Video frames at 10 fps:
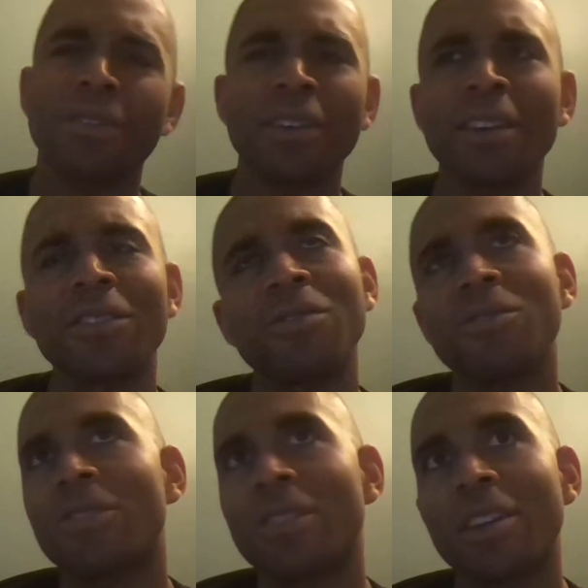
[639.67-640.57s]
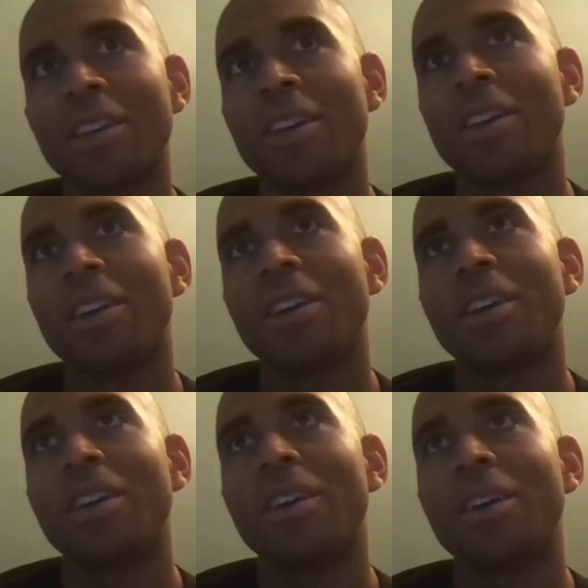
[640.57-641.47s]
things.
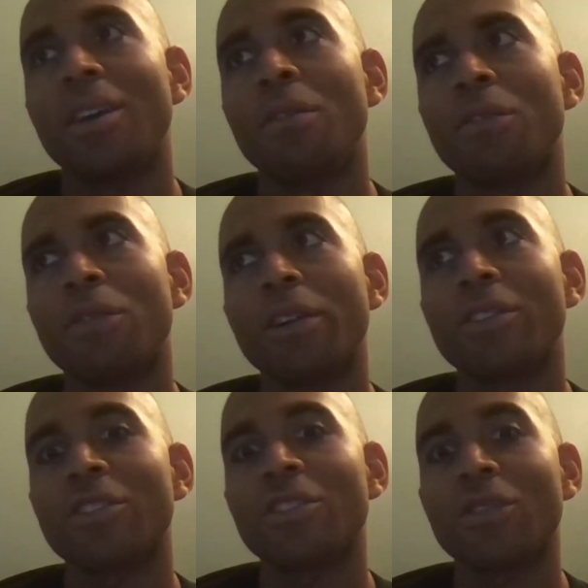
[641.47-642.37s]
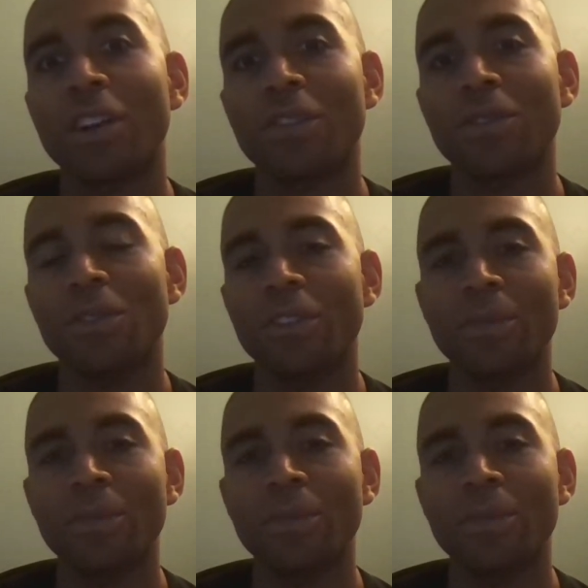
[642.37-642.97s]
It was very stressful.